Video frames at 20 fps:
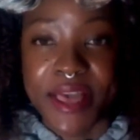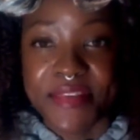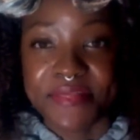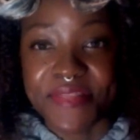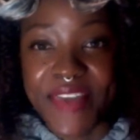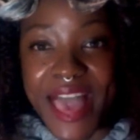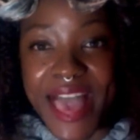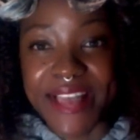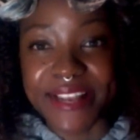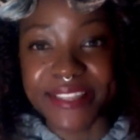
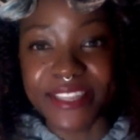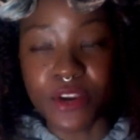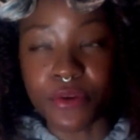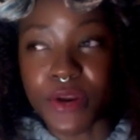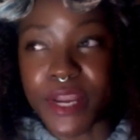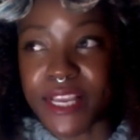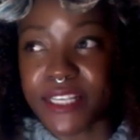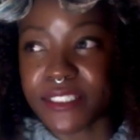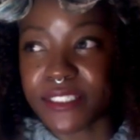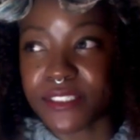that there
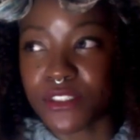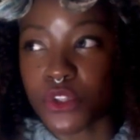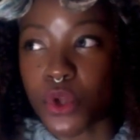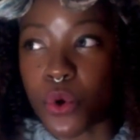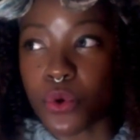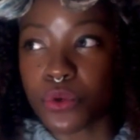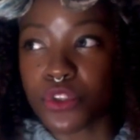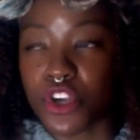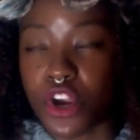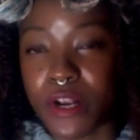is
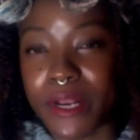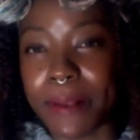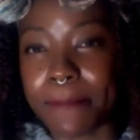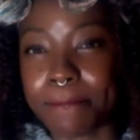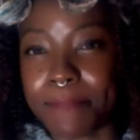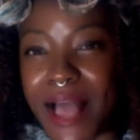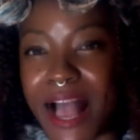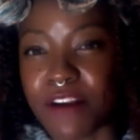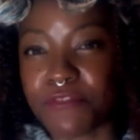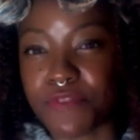no turning
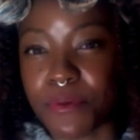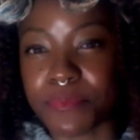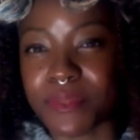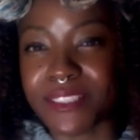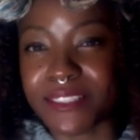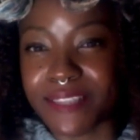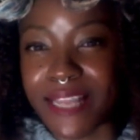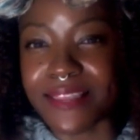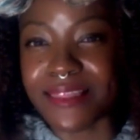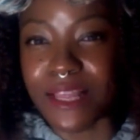back from the
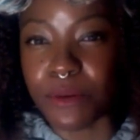state